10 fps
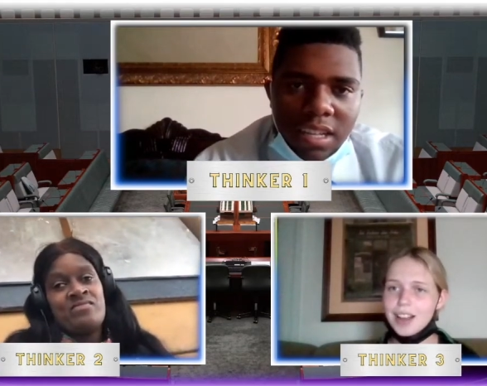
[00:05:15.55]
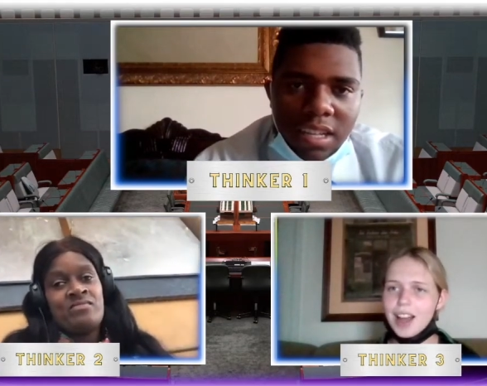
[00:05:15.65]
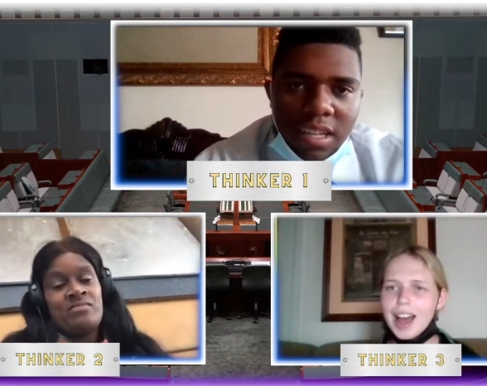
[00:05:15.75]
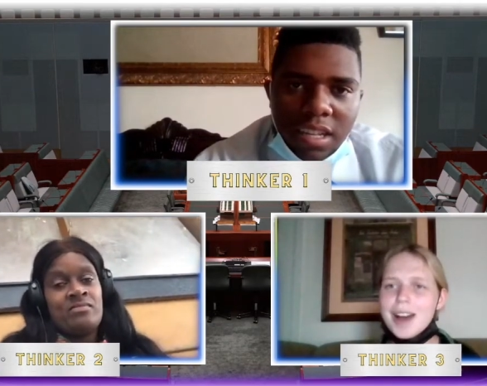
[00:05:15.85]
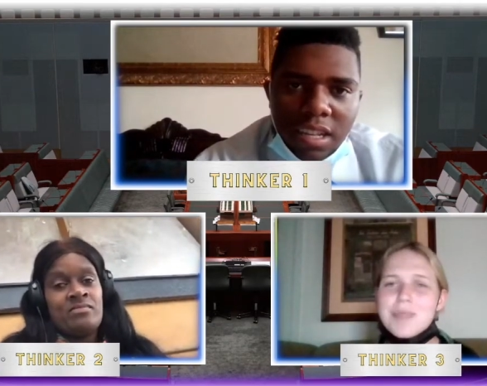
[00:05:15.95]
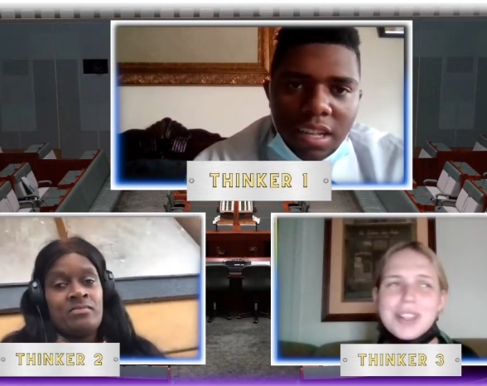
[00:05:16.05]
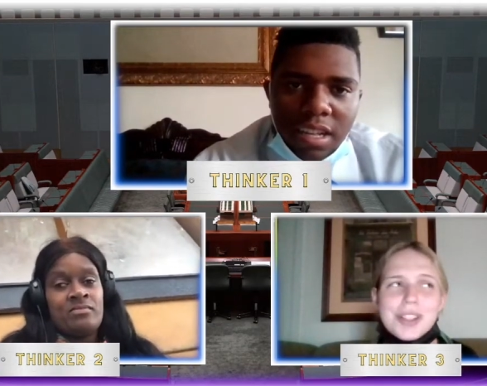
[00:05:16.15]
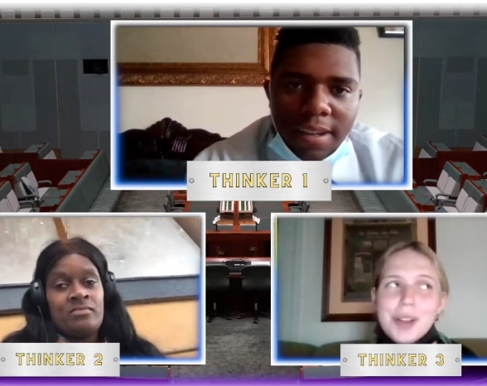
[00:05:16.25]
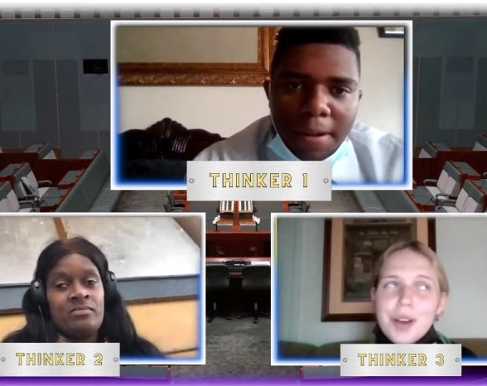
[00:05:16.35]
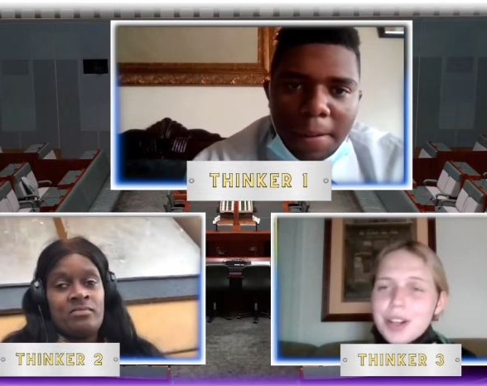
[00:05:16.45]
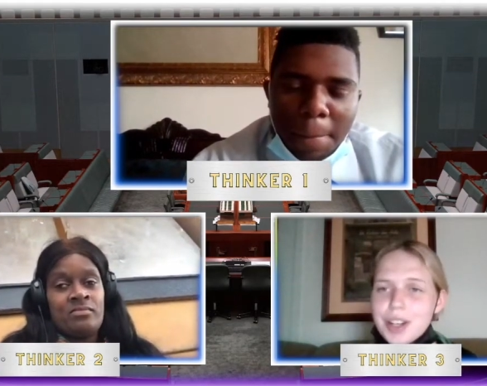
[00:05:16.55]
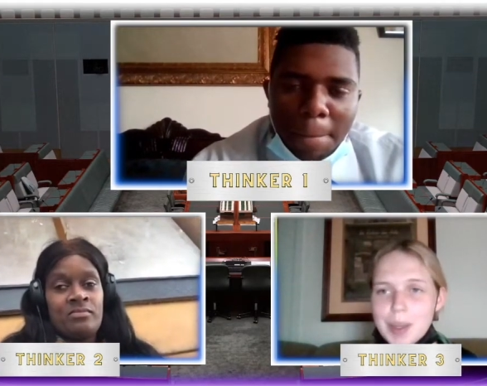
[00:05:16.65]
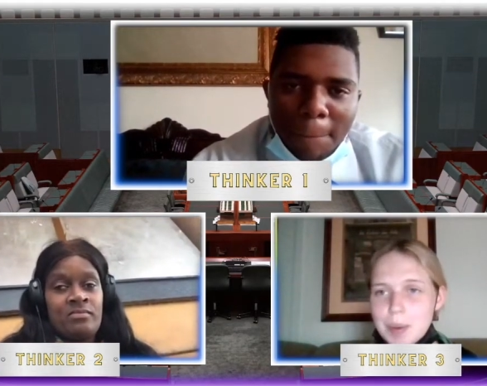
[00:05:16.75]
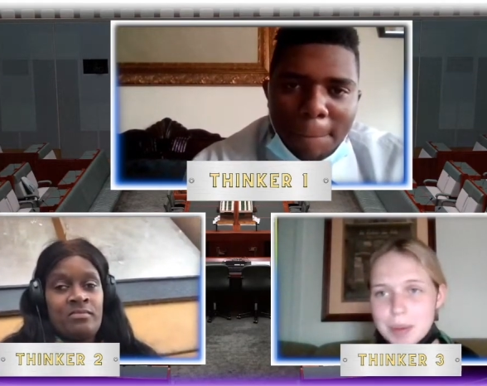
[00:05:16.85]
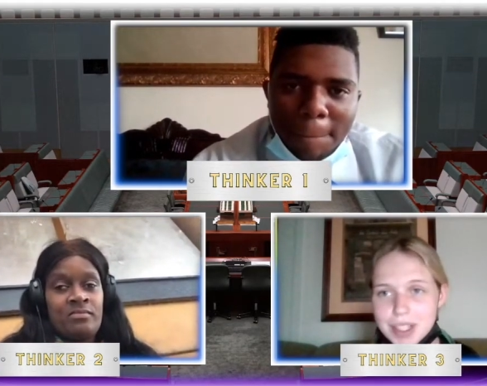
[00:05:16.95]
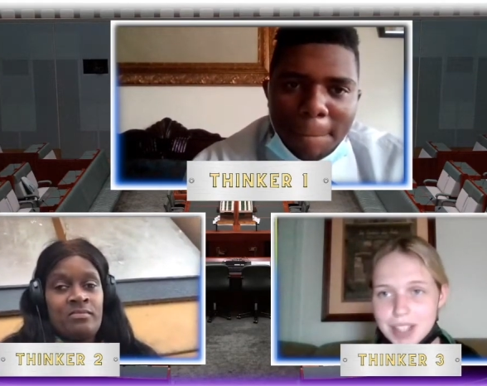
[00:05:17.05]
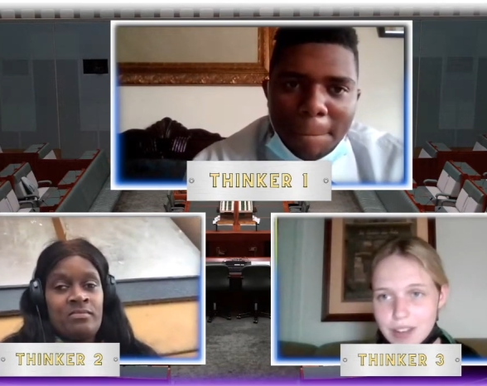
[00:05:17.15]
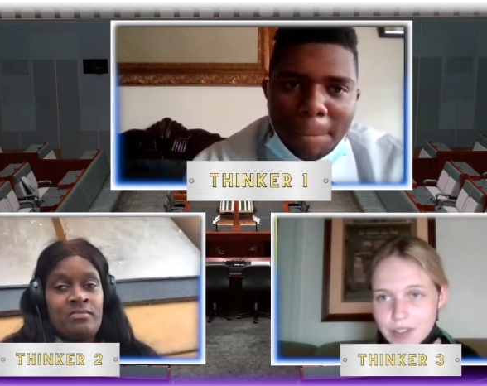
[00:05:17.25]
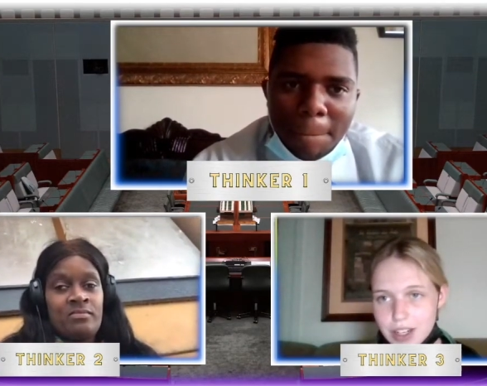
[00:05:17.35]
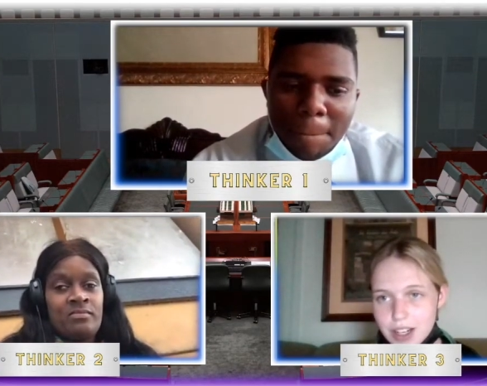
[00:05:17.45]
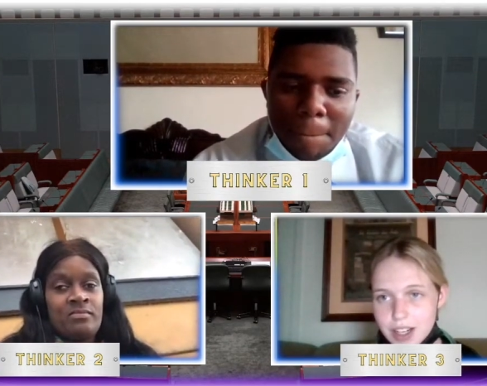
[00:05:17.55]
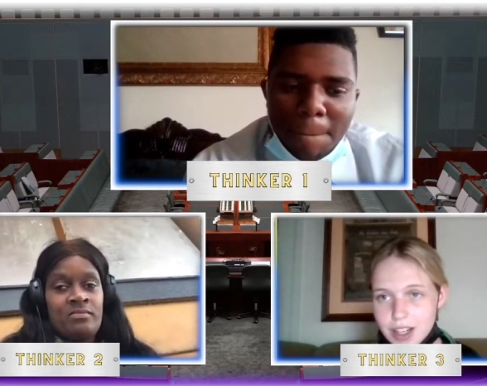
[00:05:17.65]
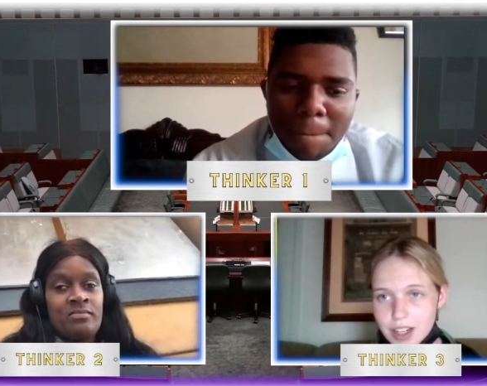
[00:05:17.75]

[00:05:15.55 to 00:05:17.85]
Speaker 1: how much longer can we be safe here?